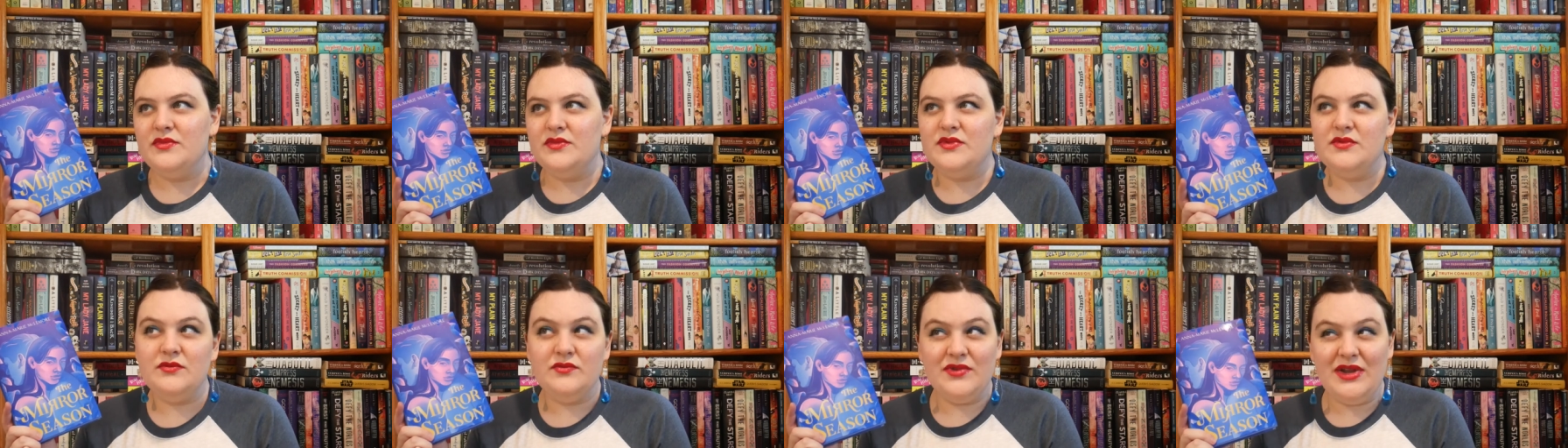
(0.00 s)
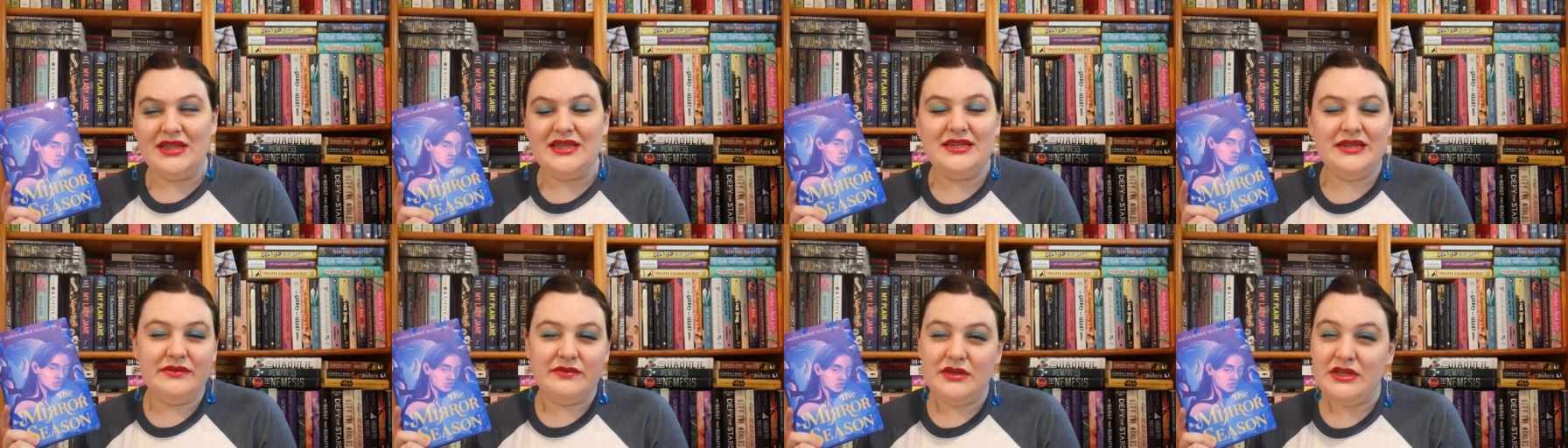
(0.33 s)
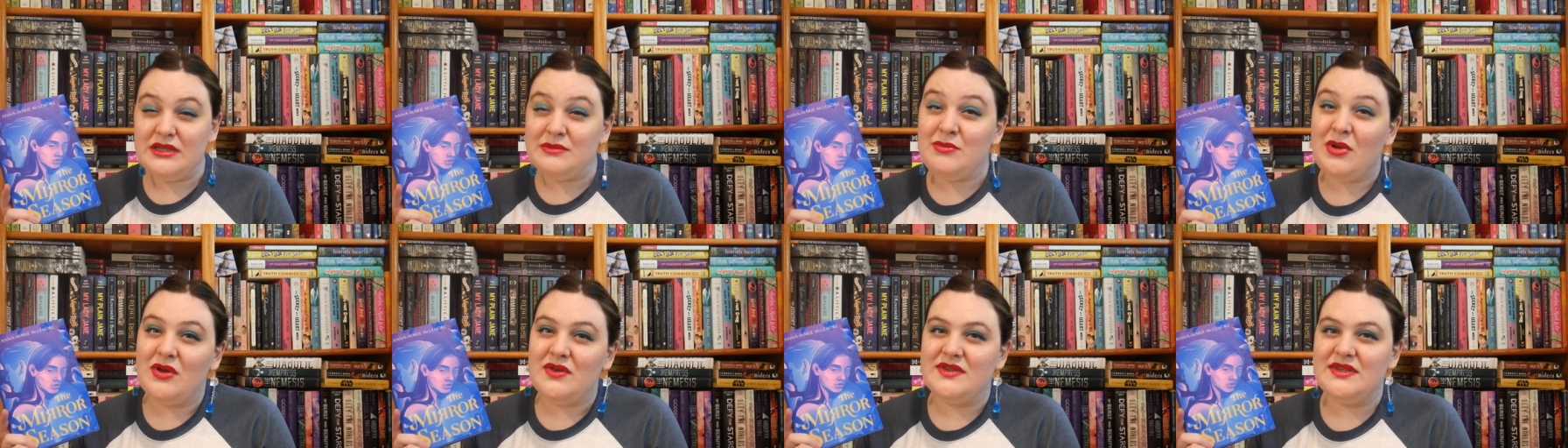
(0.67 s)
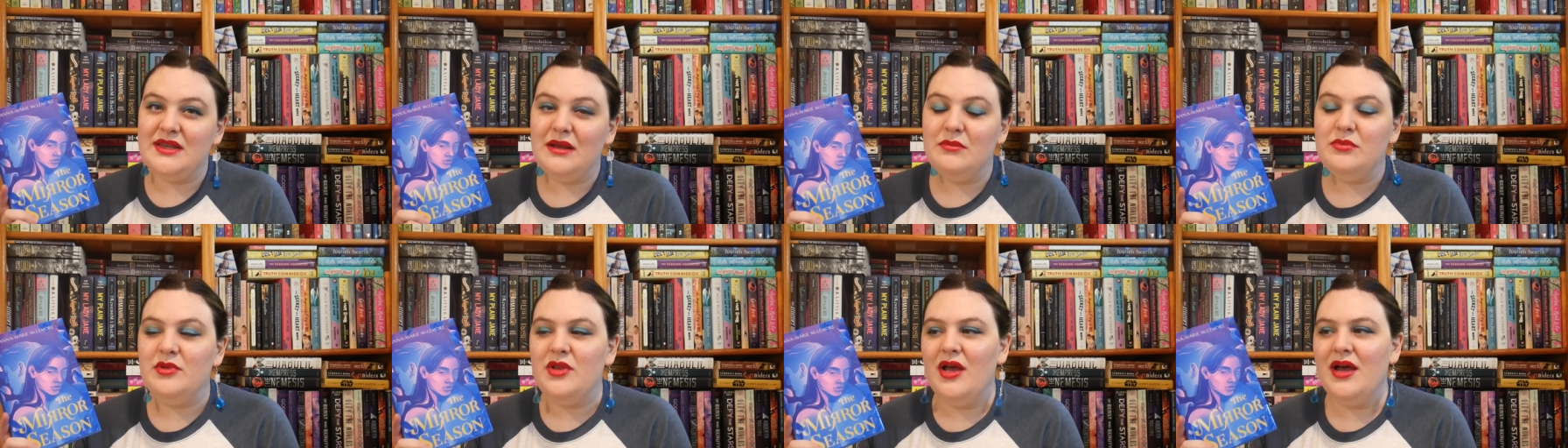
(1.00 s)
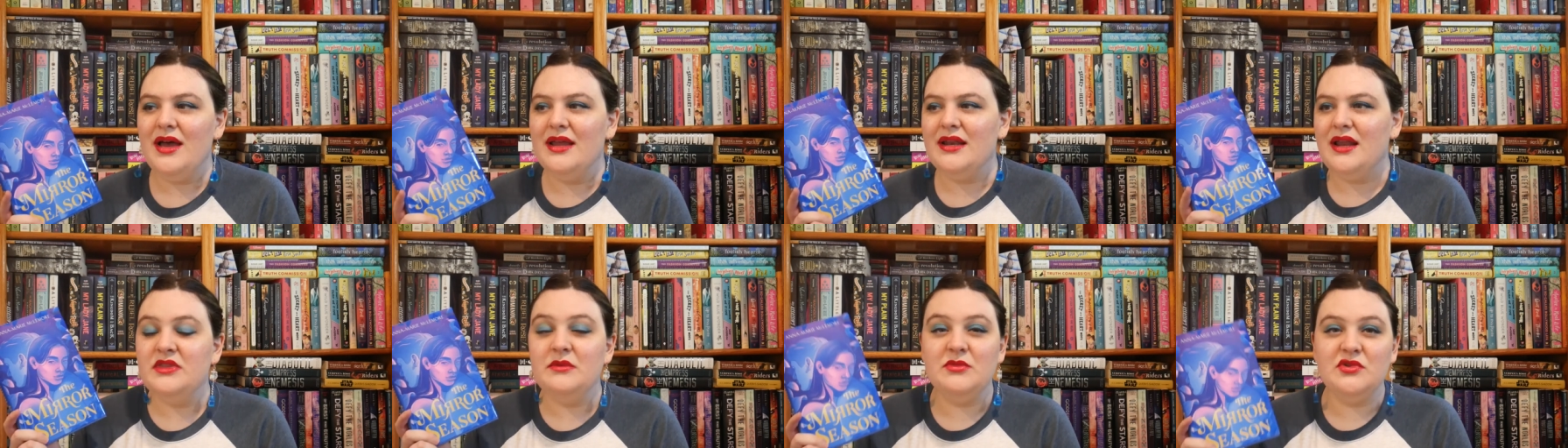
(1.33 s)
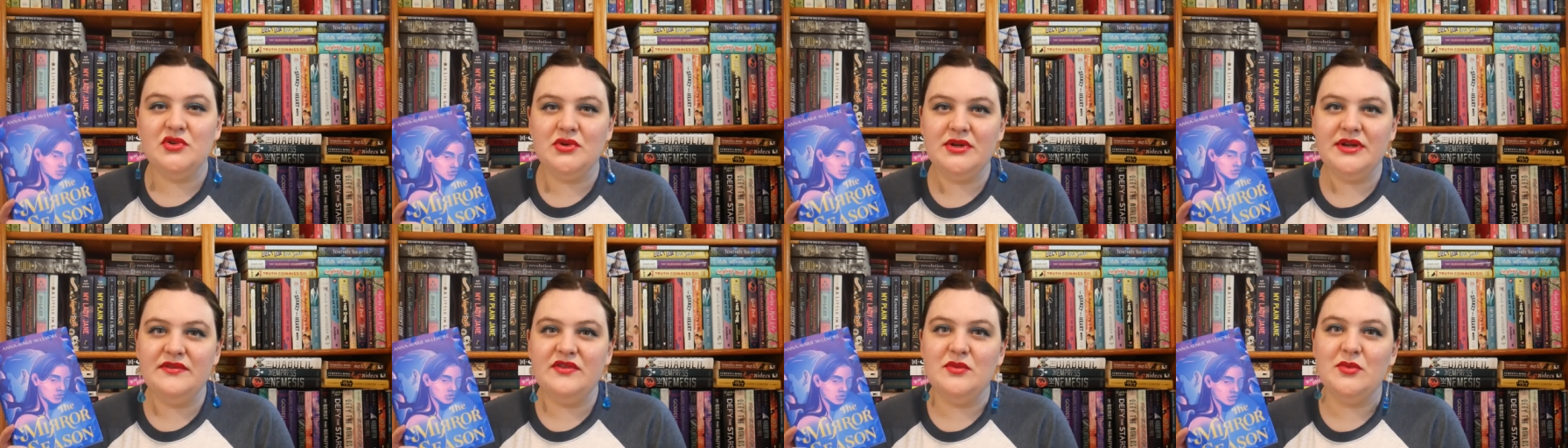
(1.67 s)
relatively small subplot. The
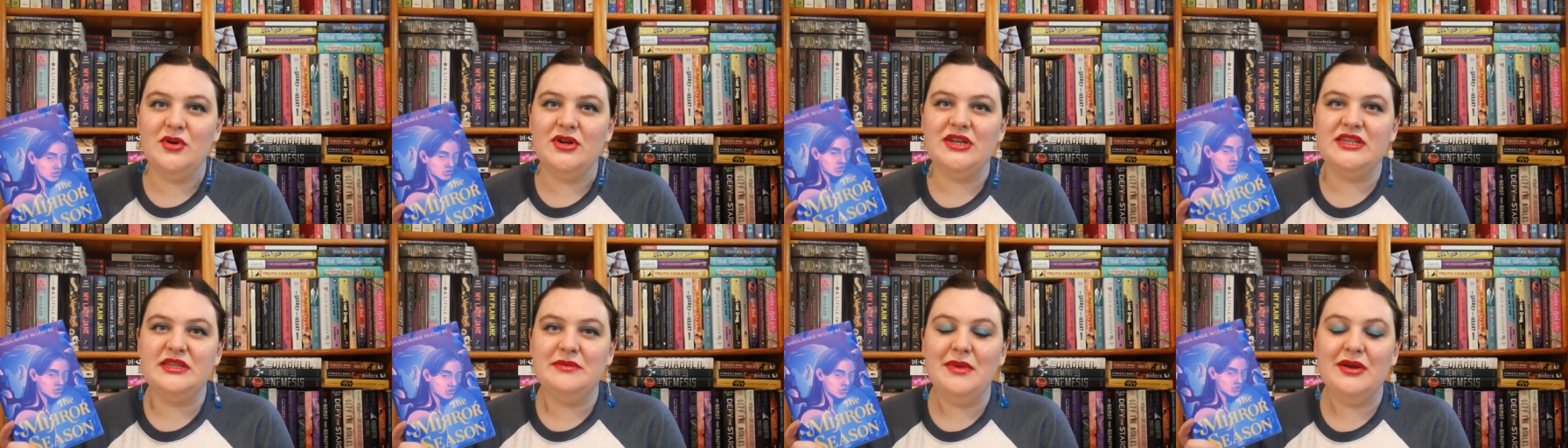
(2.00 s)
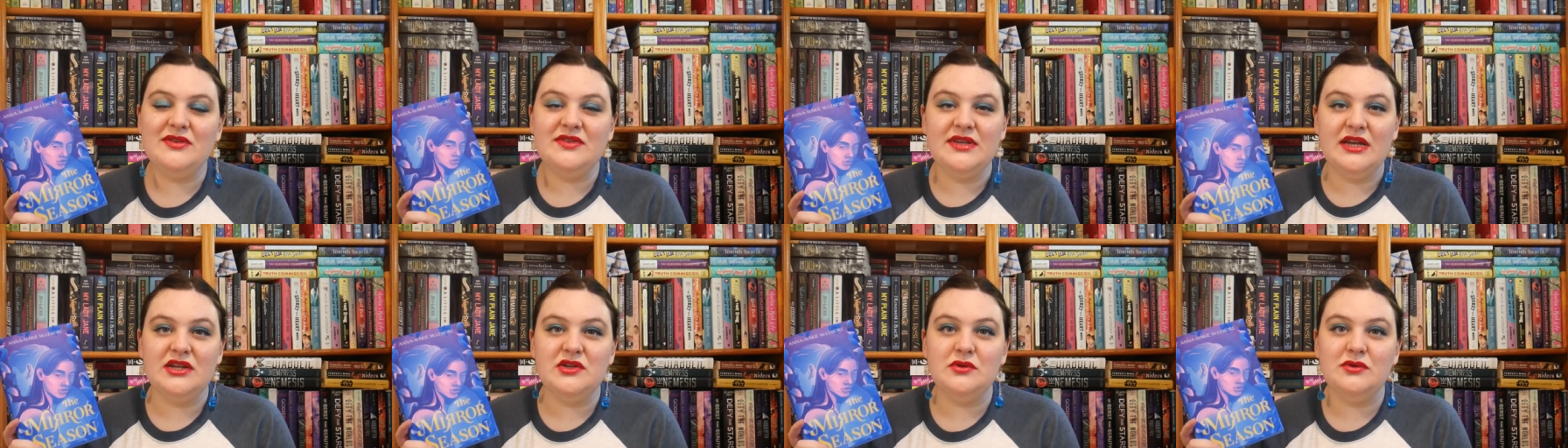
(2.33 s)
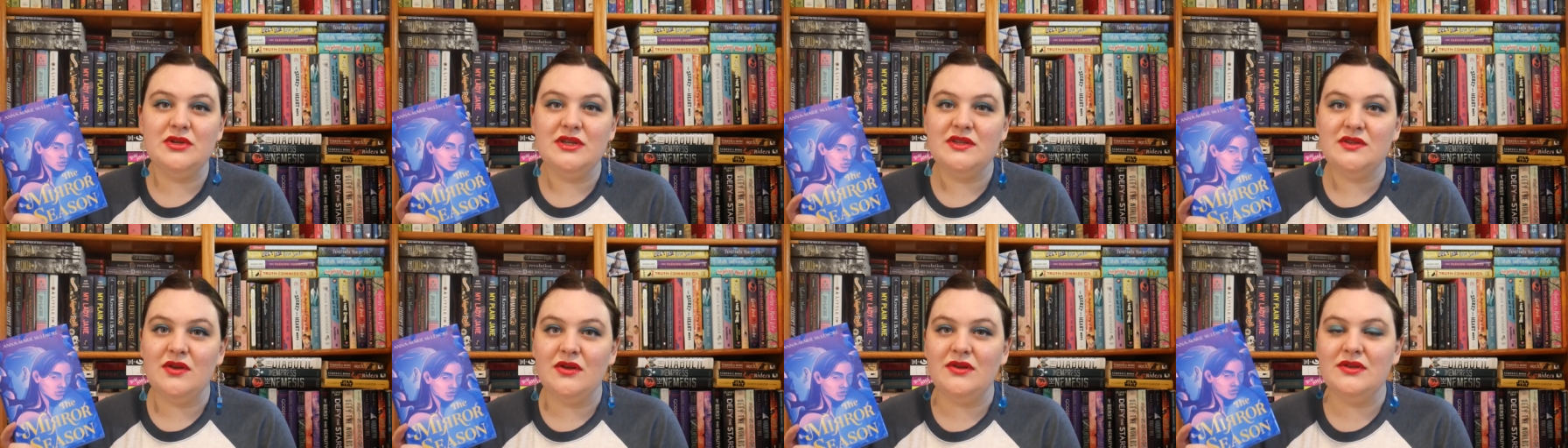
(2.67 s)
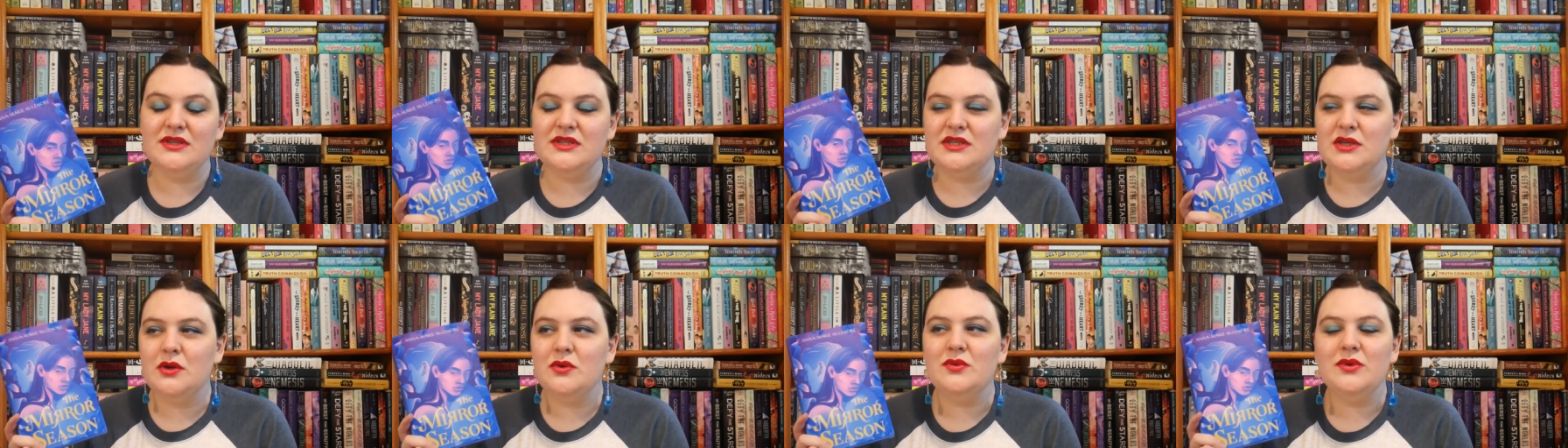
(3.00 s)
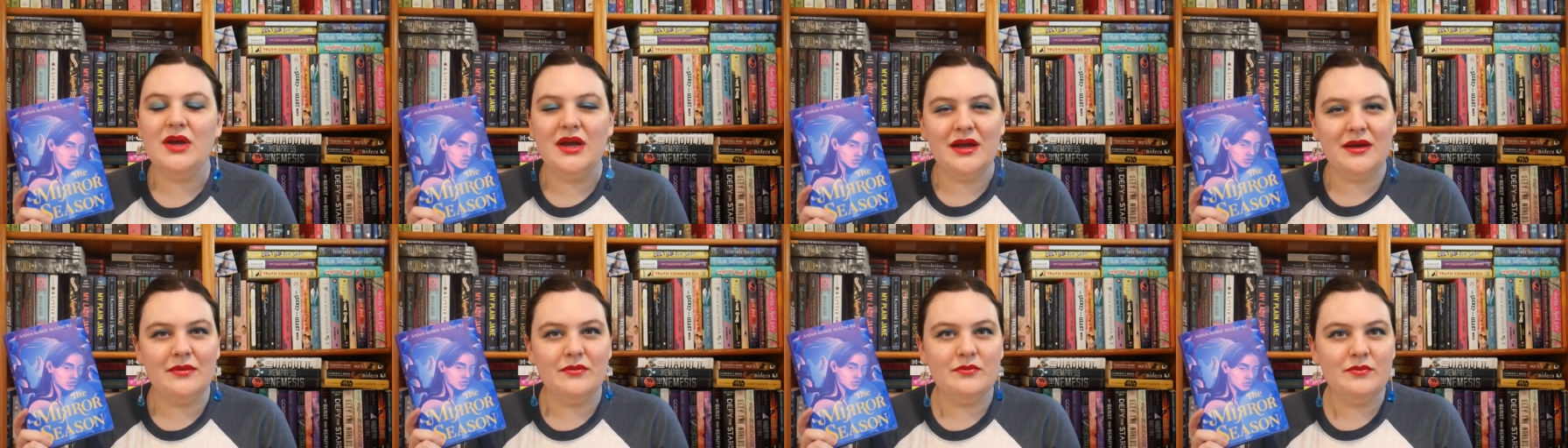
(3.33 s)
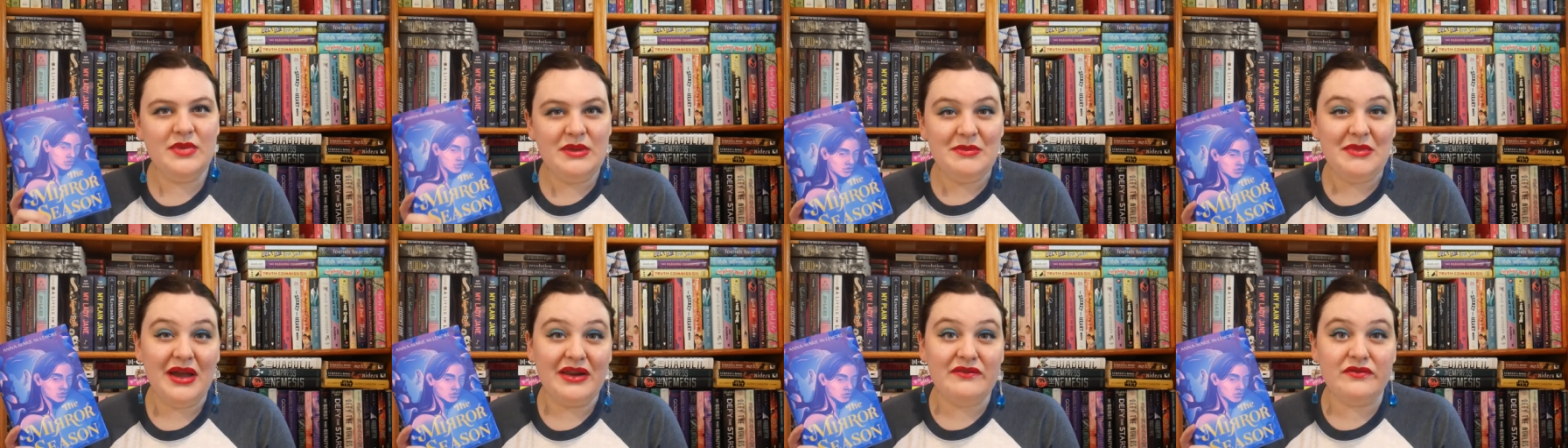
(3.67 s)
majority of the book is about sexual assault, so um,
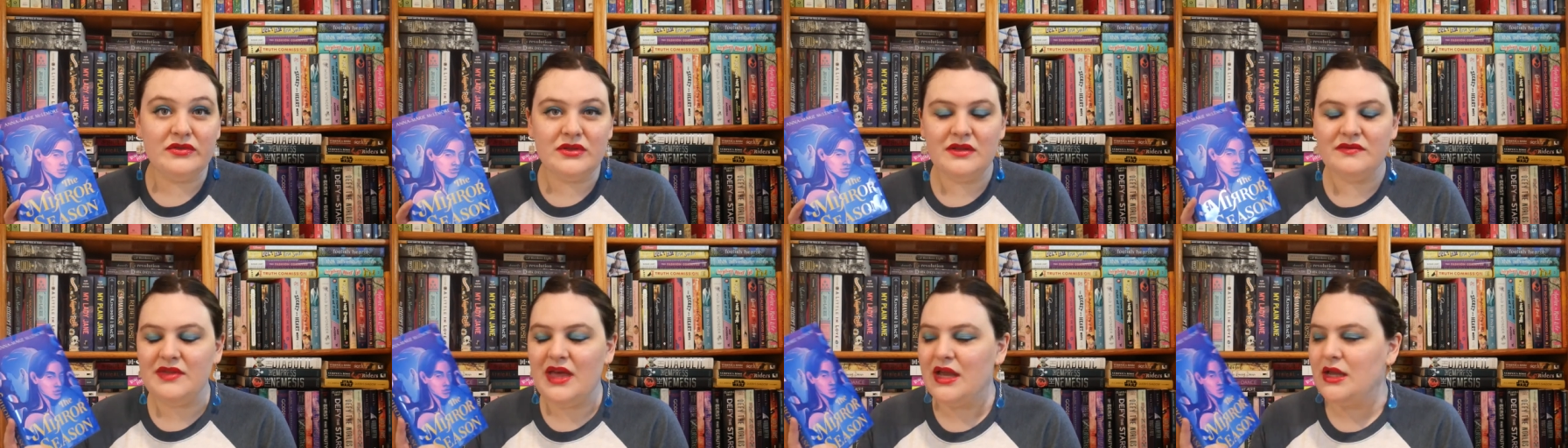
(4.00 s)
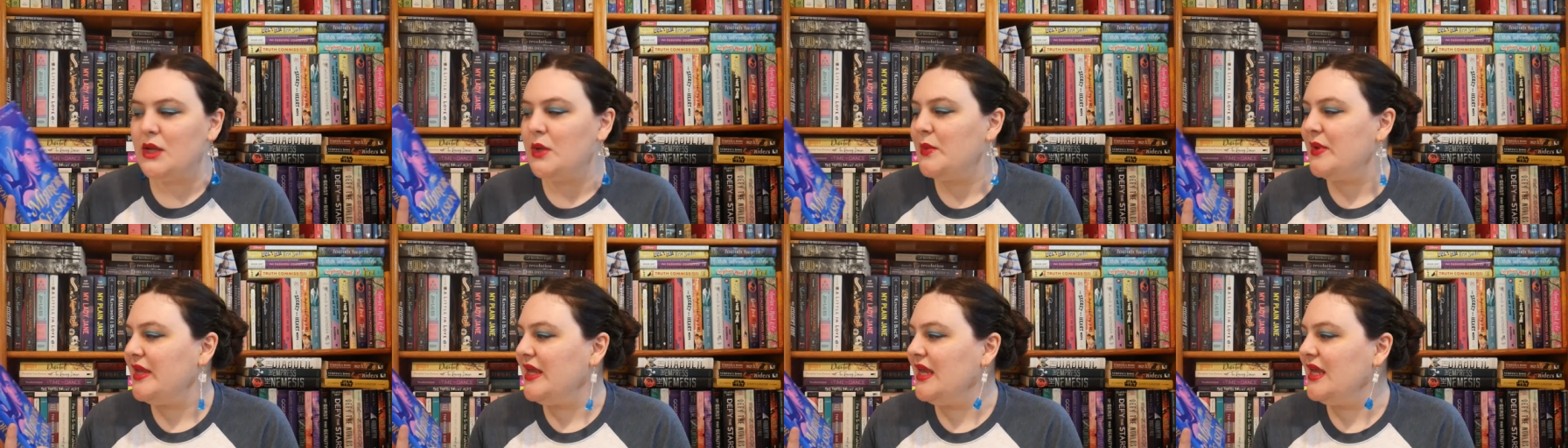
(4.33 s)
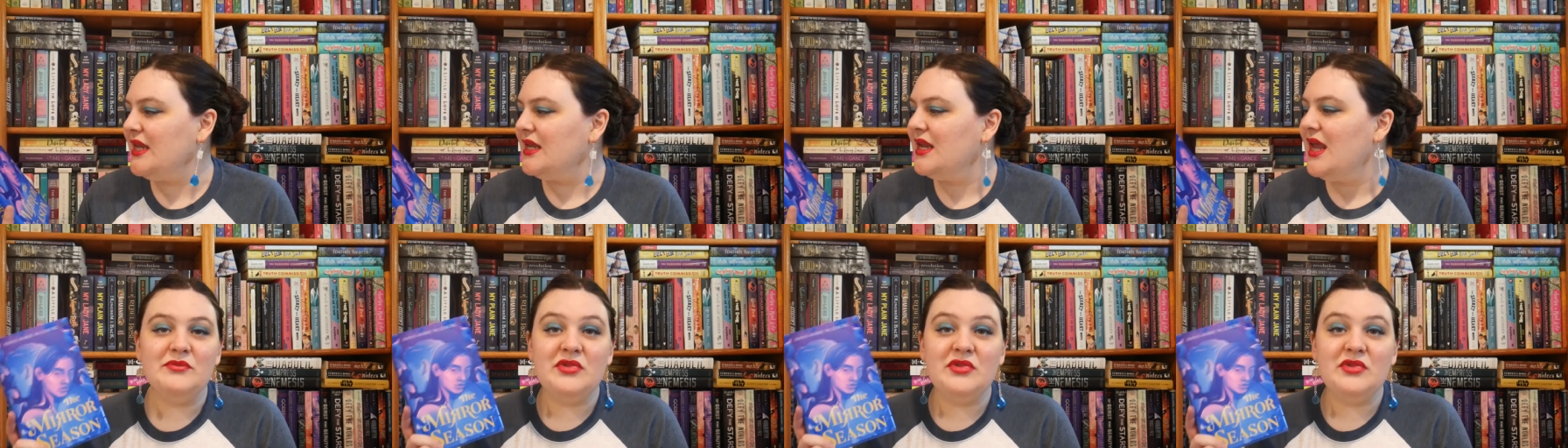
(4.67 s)
be mindful of that going in.